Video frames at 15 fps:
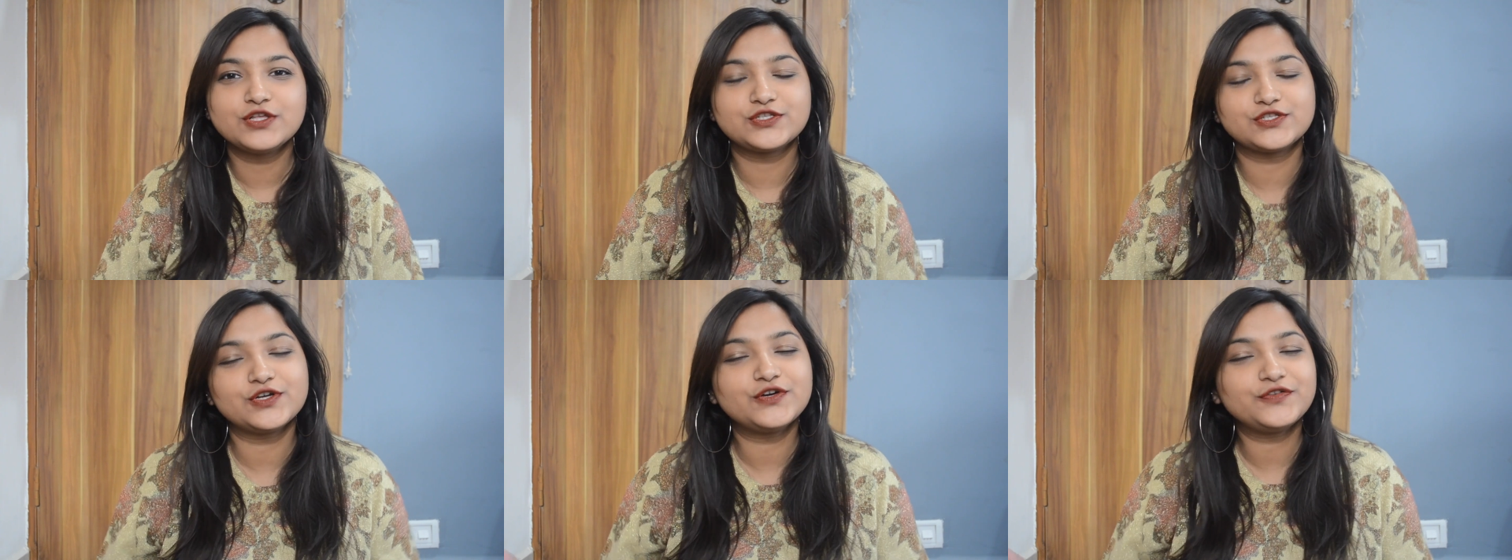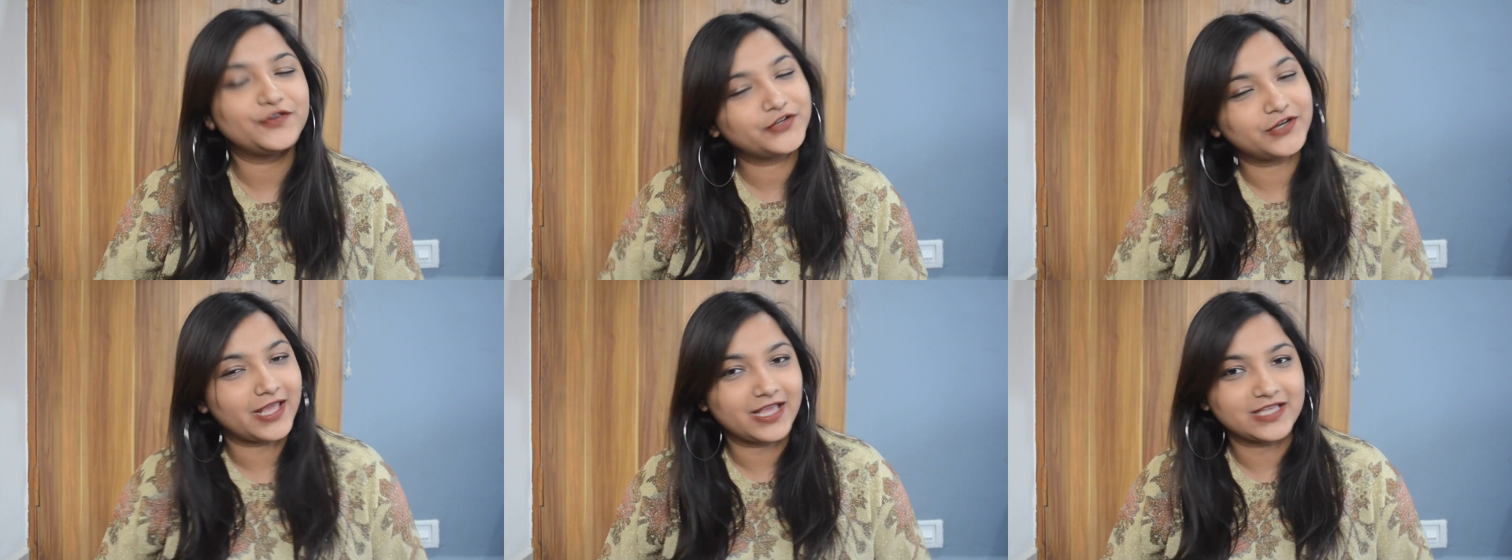So
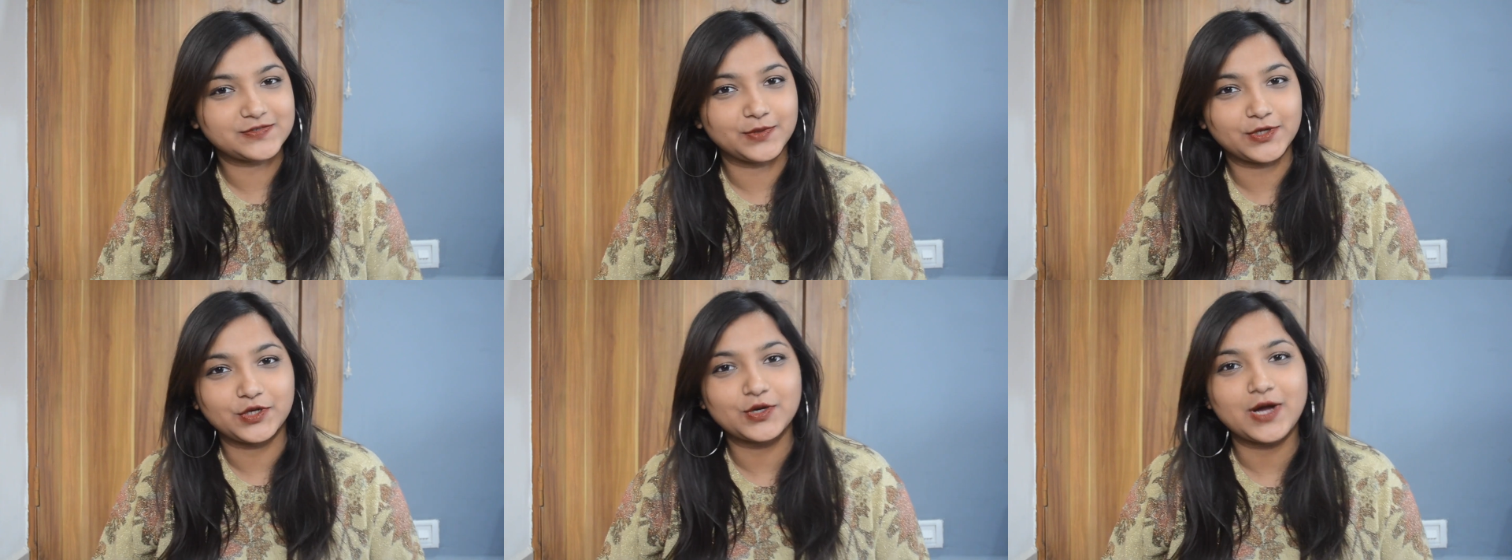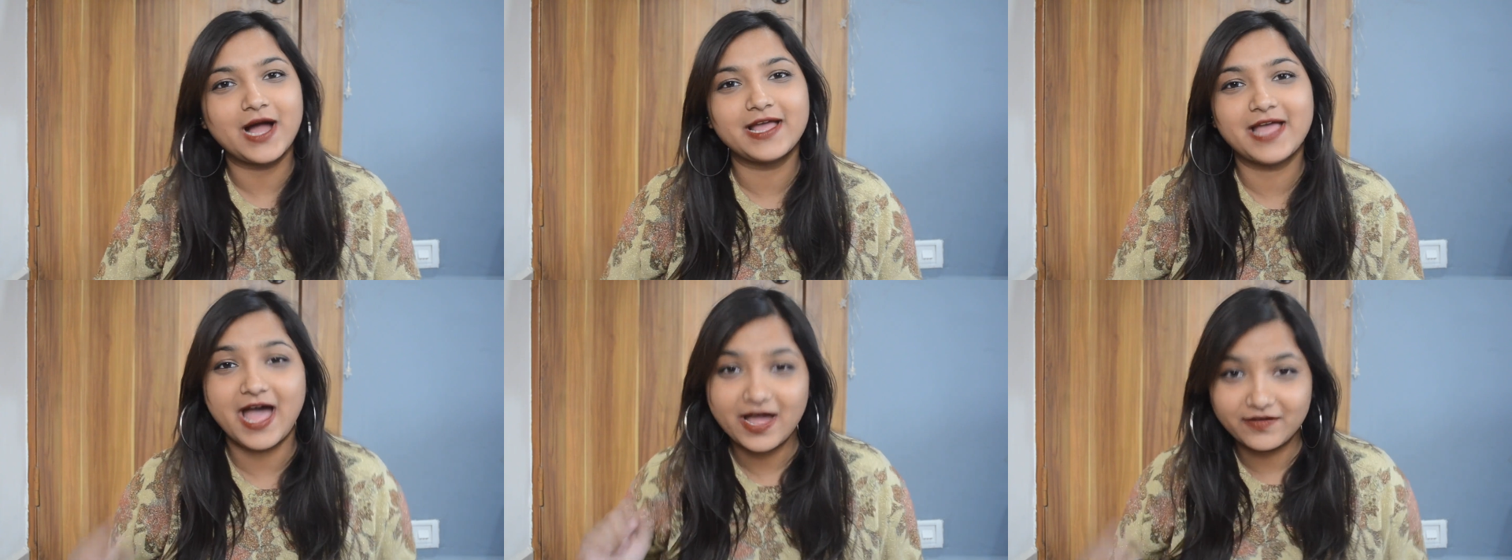for today's video I
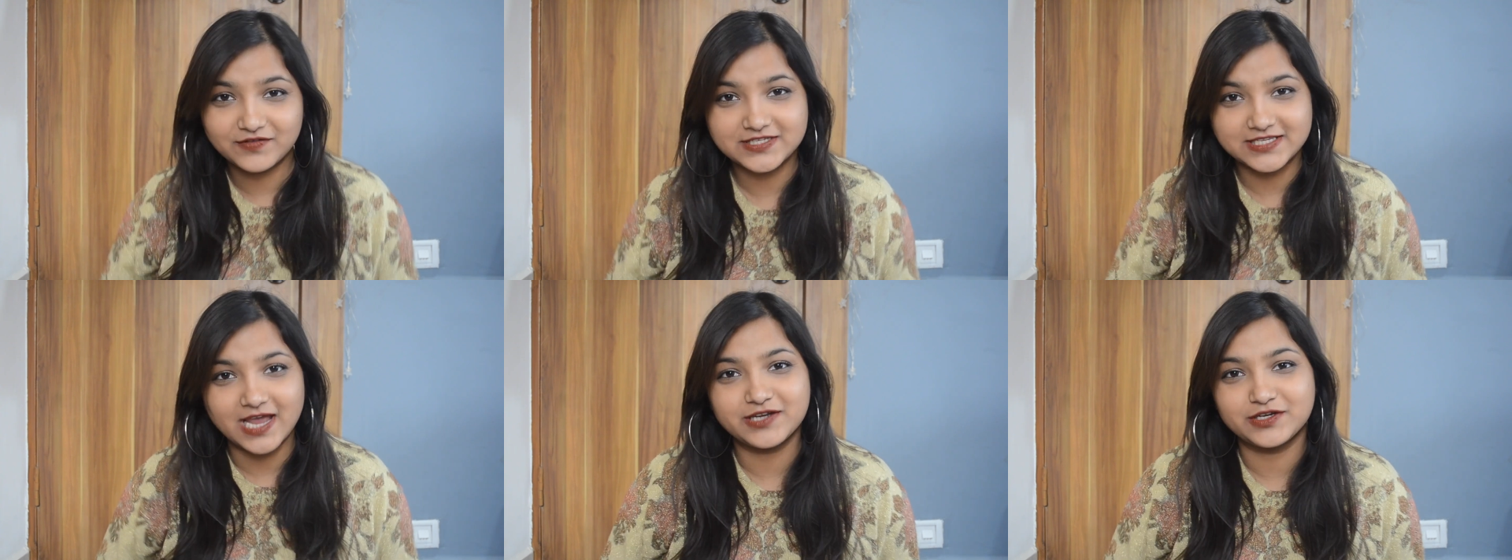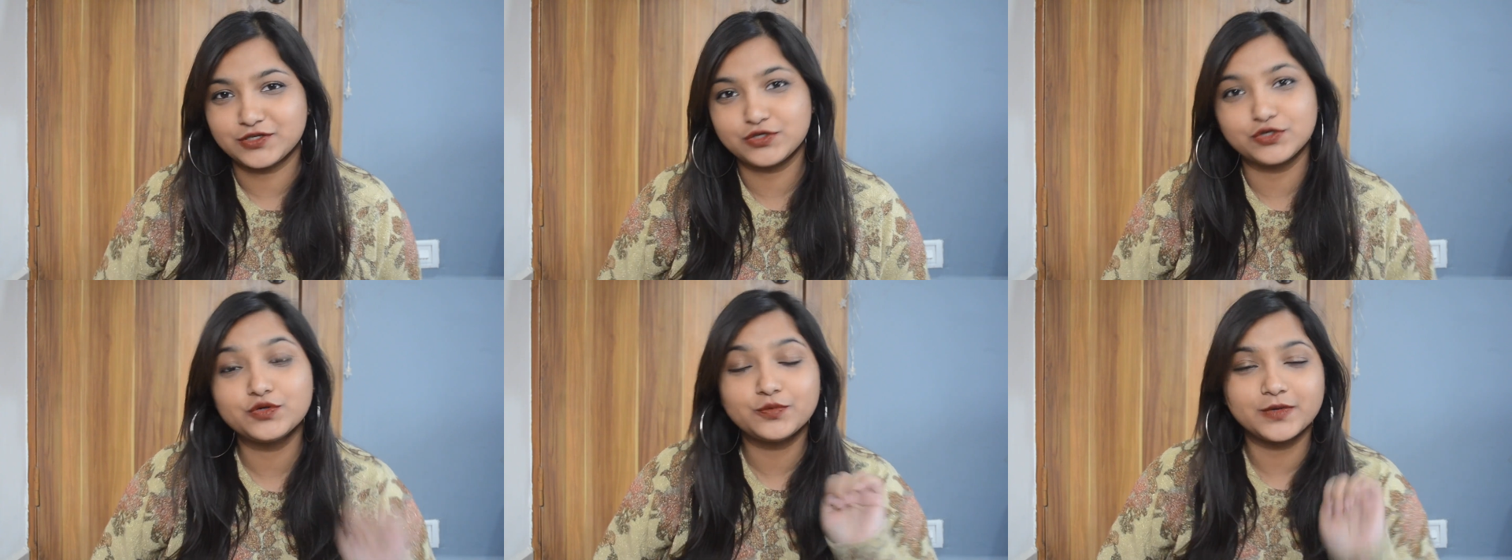have decided
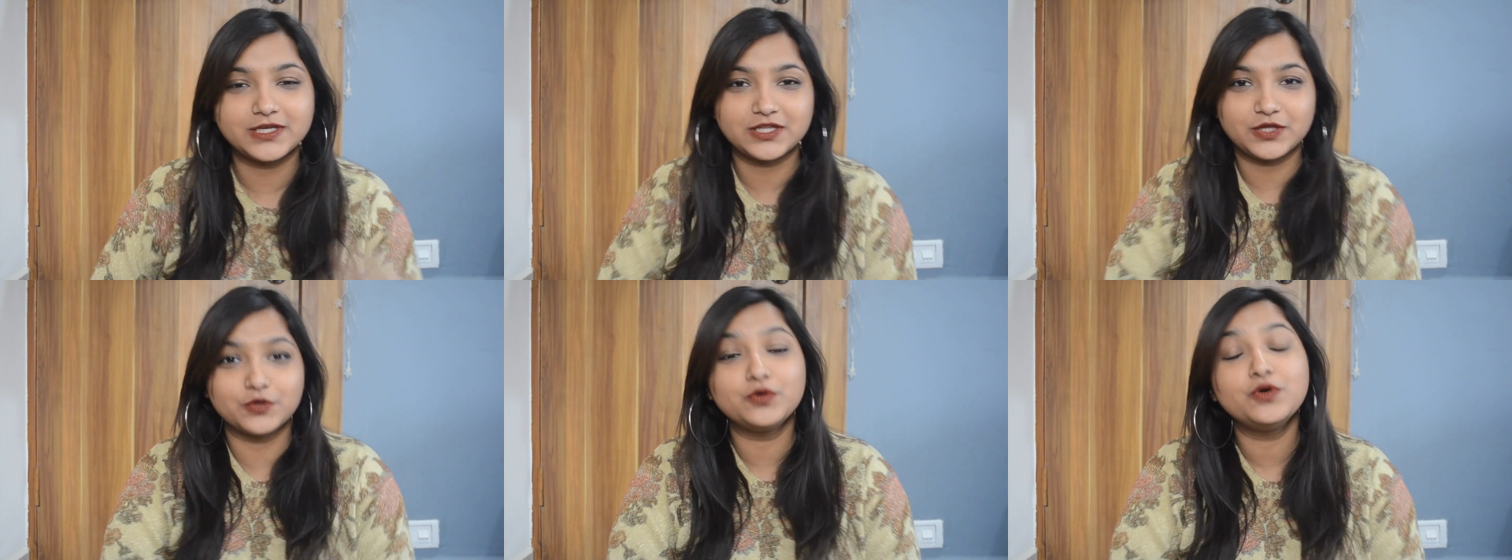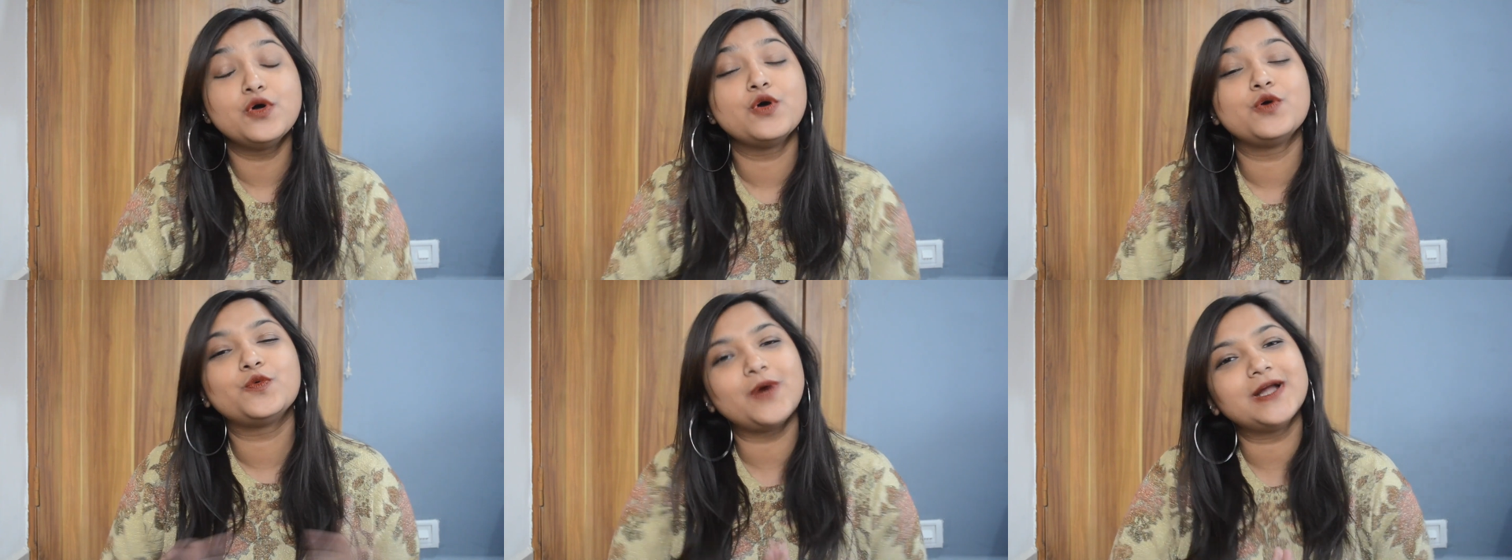to do with you
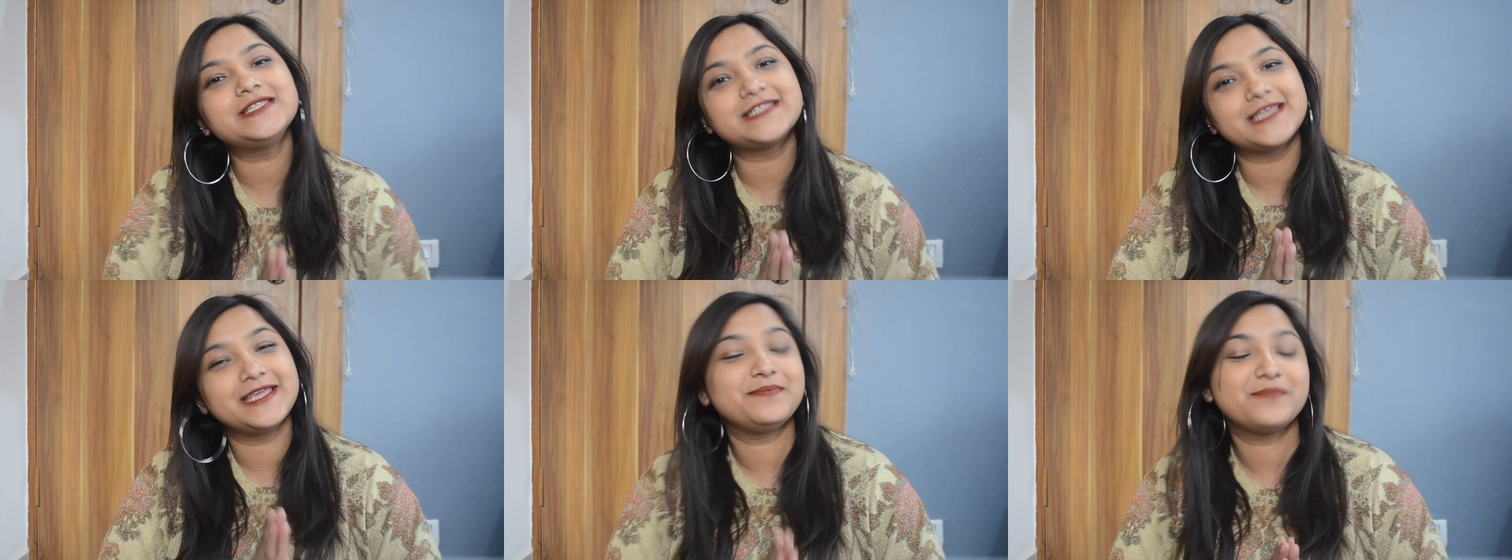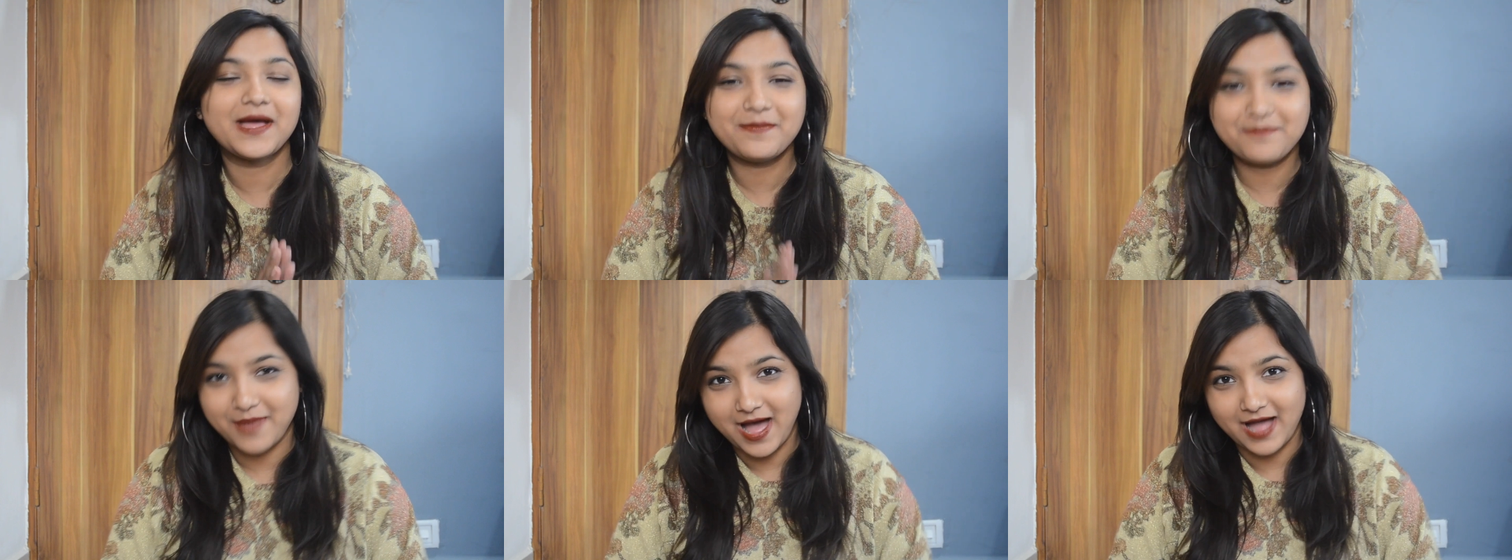what's in
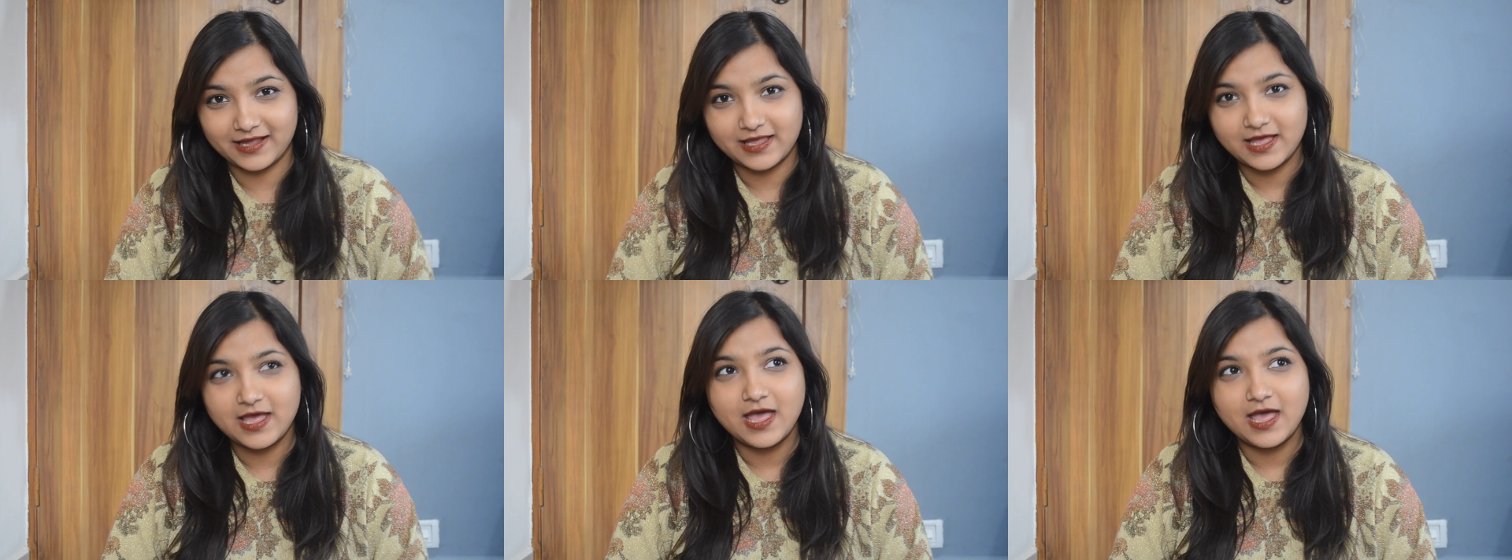my bag,